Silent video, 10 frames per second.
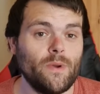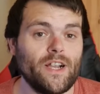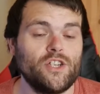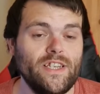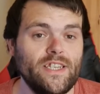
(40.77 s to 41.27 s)

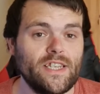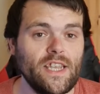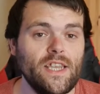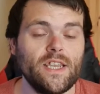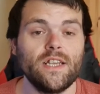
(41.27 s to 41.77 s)
actually
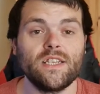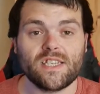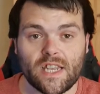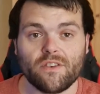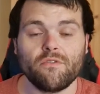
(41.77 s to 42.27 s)
see,
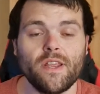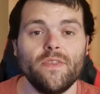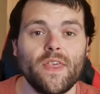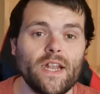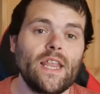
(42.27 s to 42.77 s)

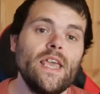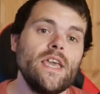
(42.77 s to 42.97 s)
considering that